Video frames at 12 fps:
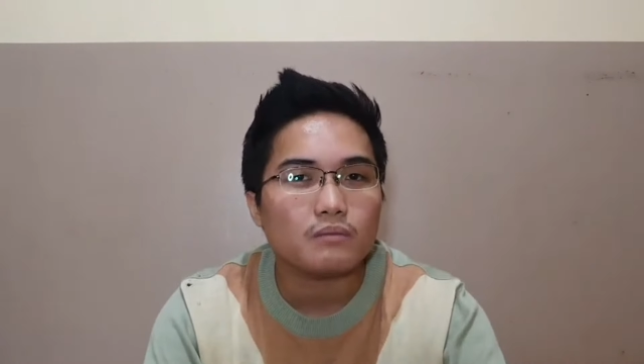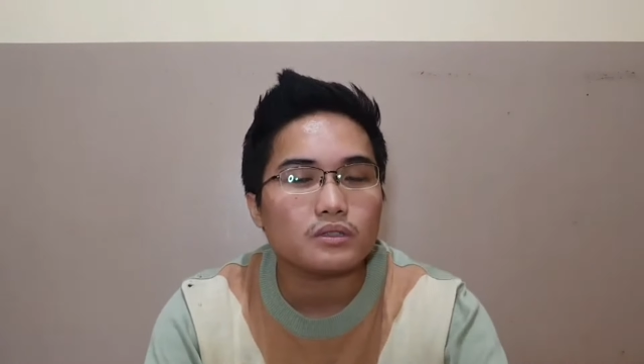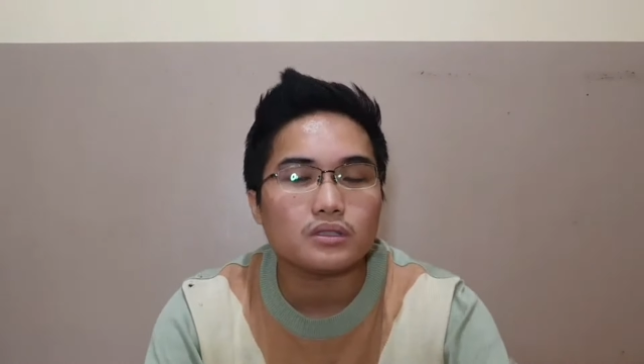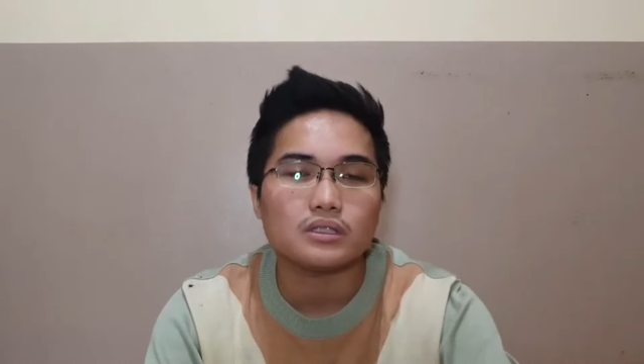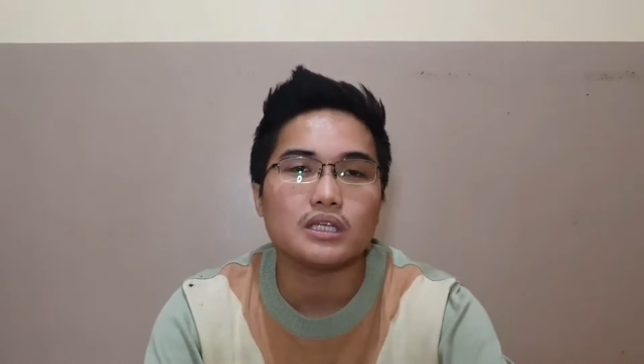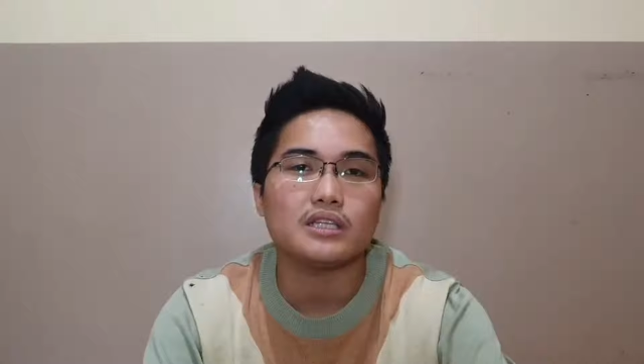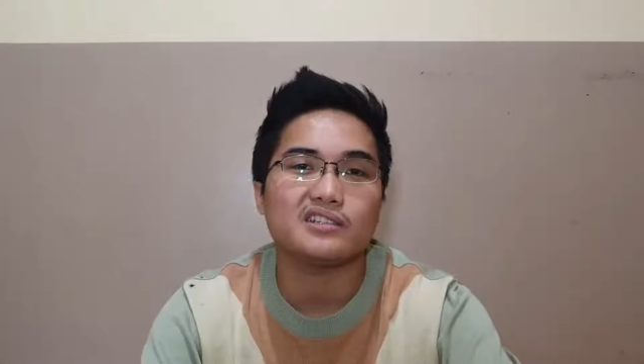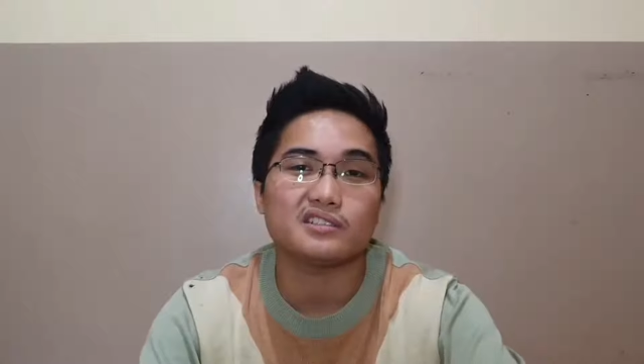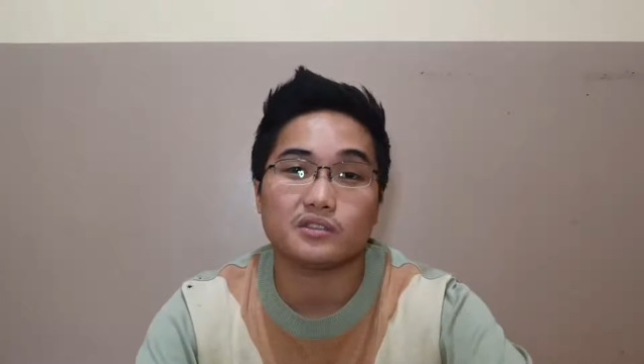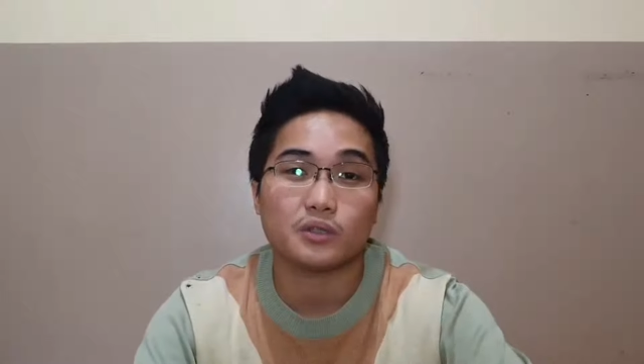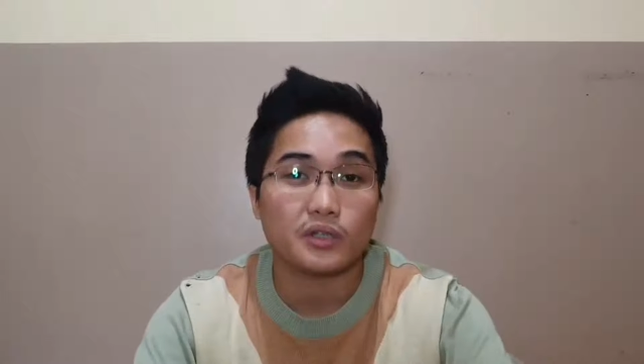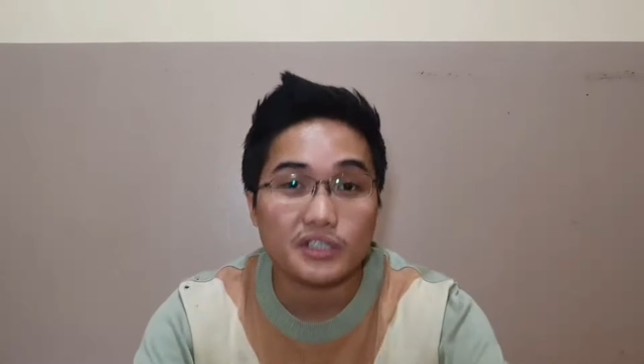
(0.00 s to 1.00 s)
to see their
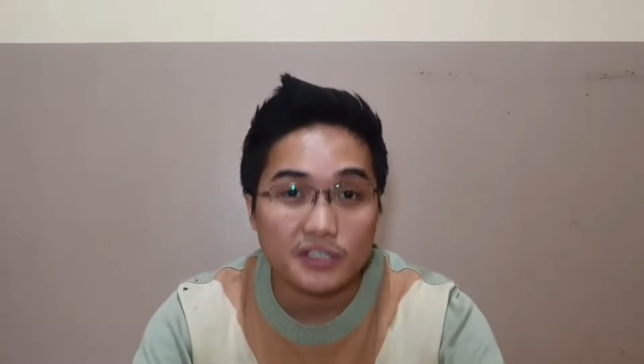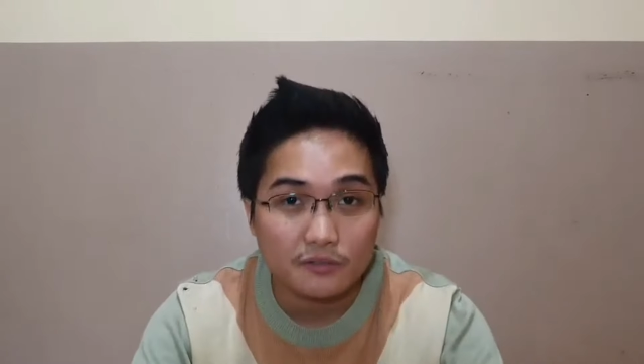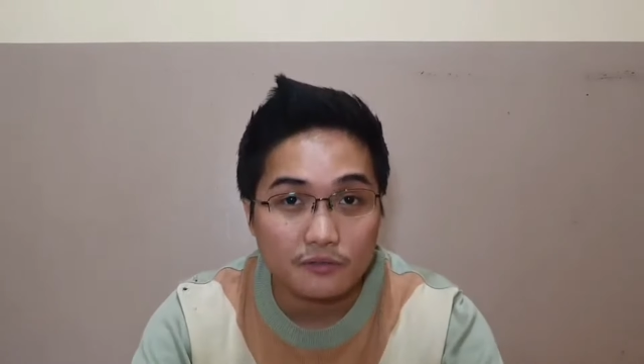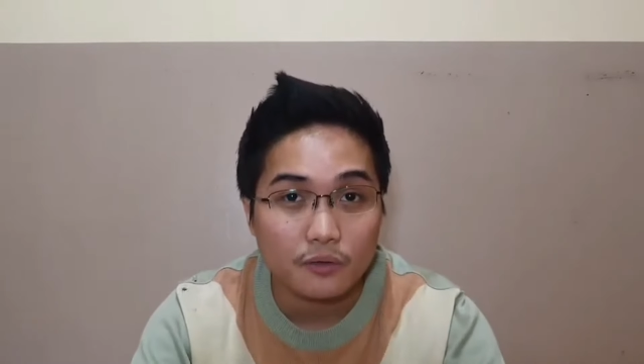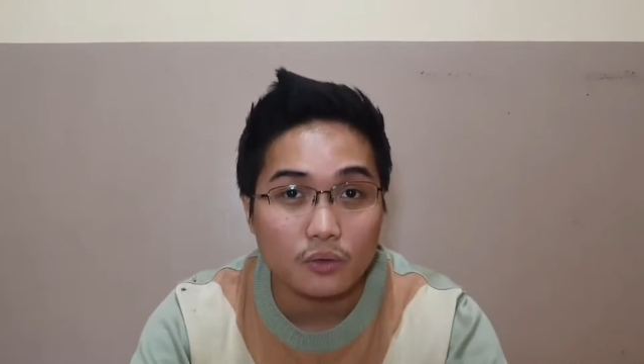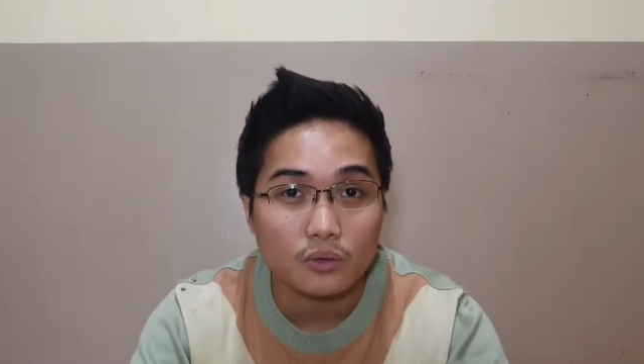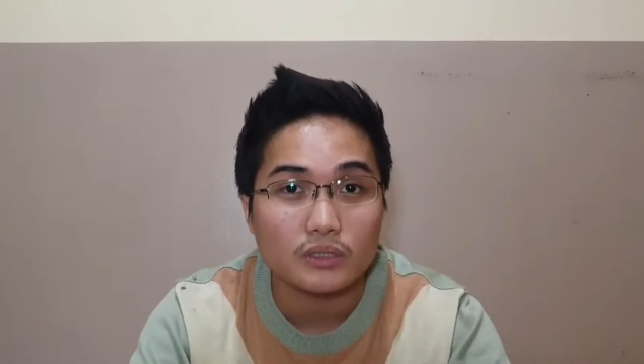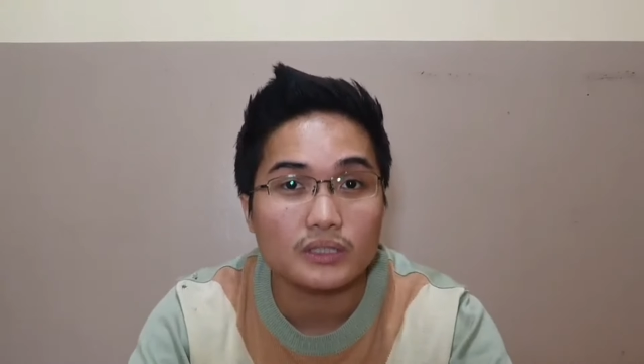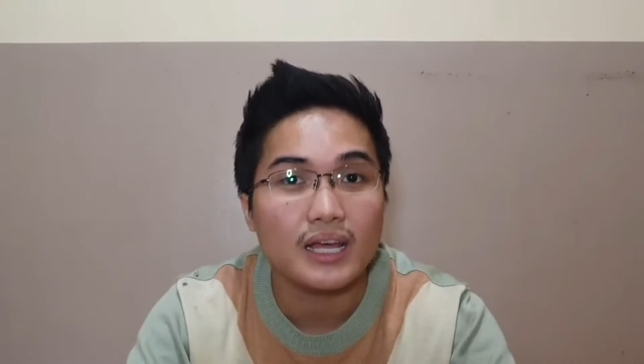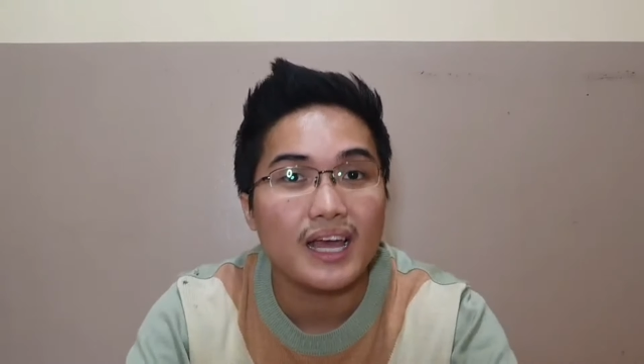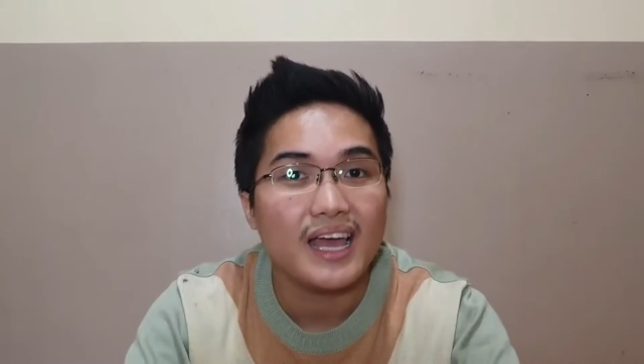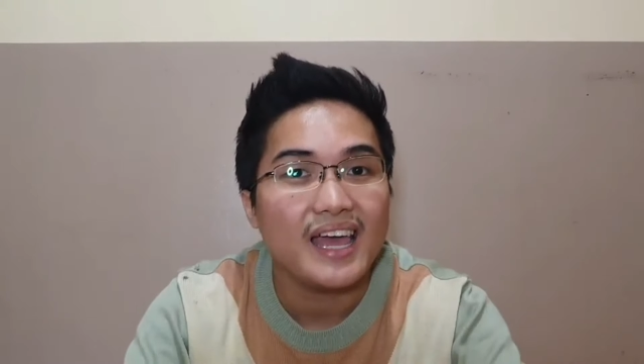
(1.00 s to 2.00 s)
stories unfold,
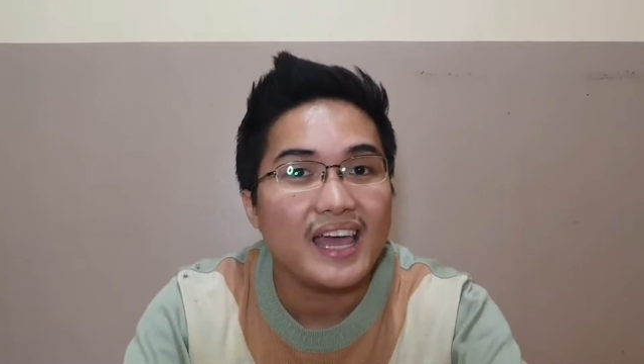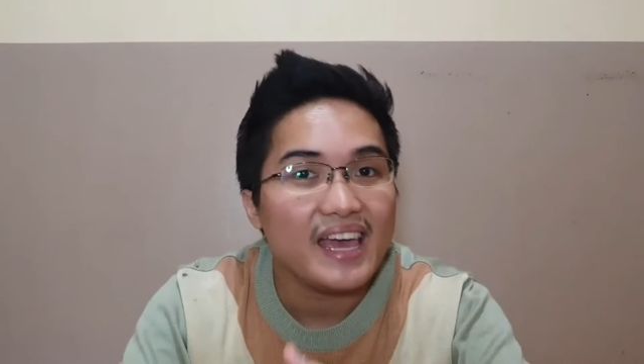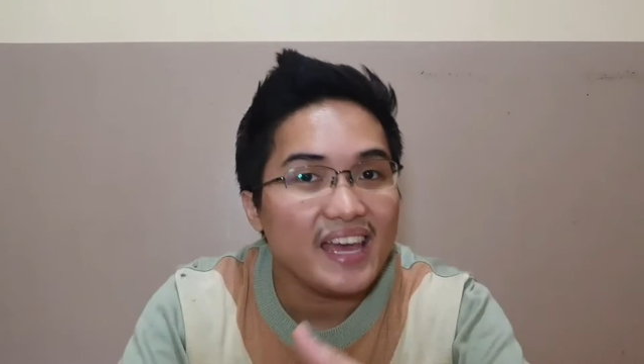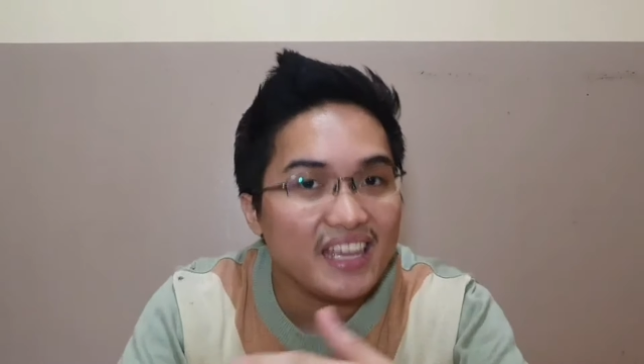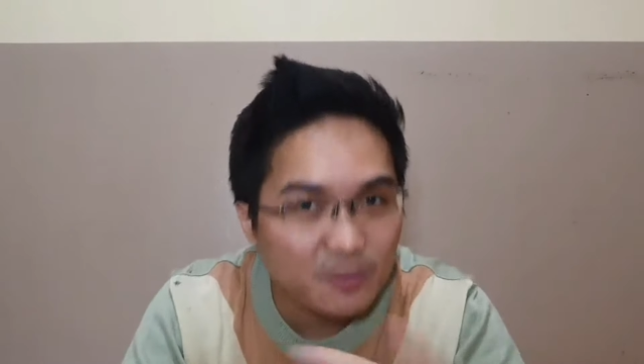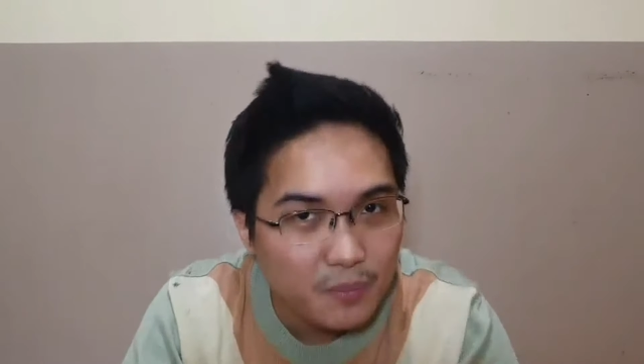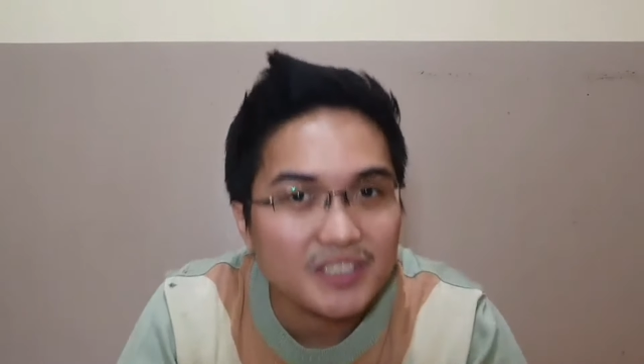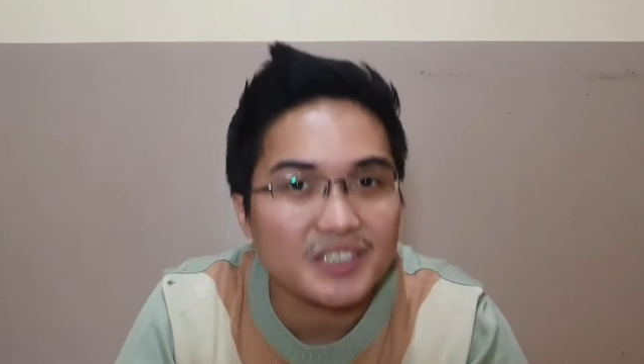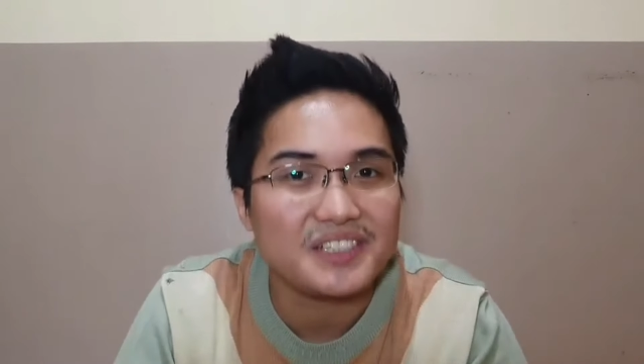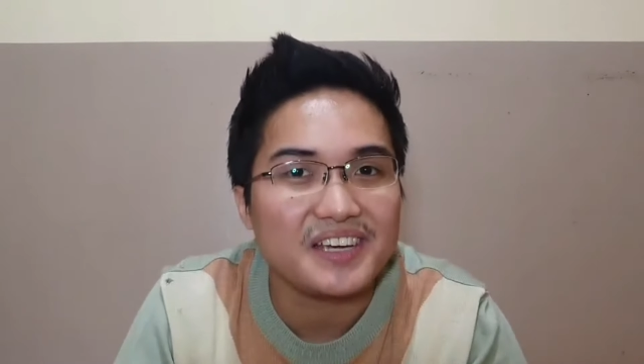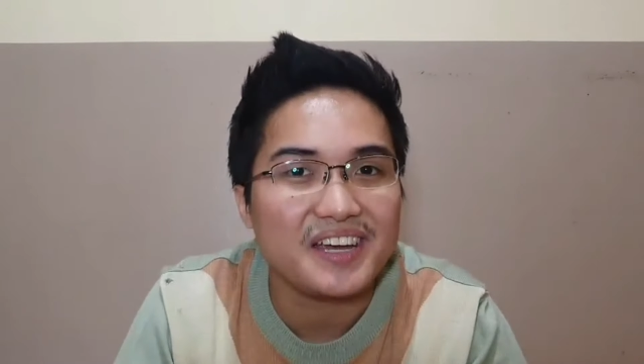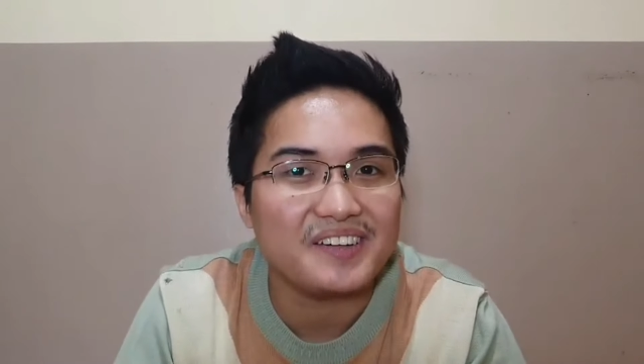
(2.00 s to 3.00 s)

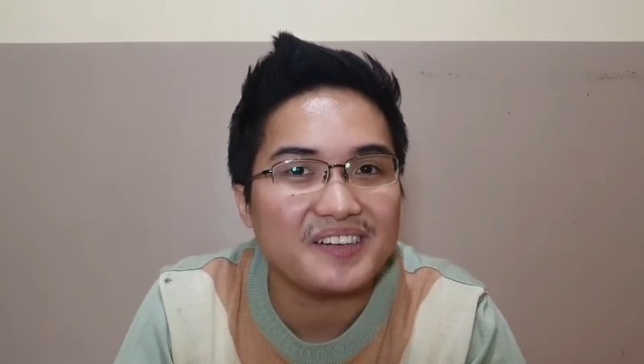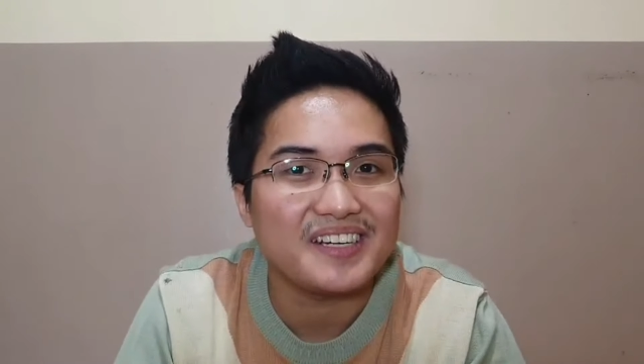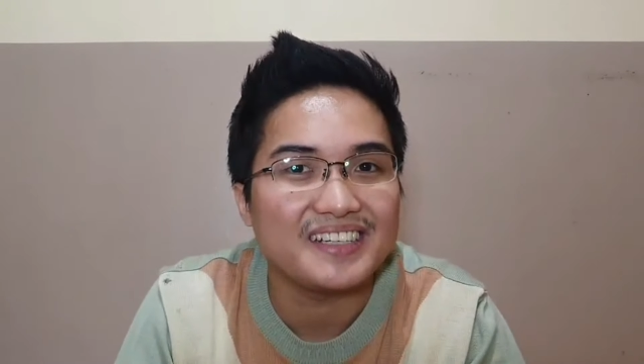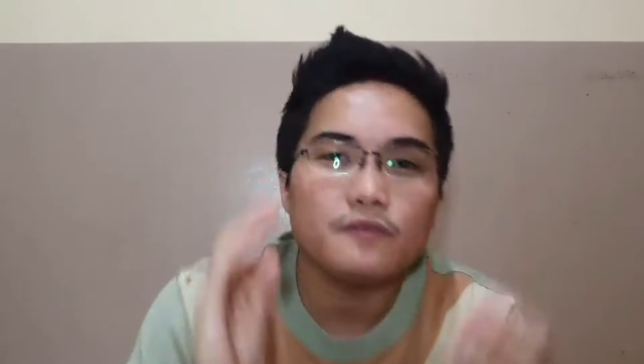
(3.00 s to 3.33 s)
especially ERIN.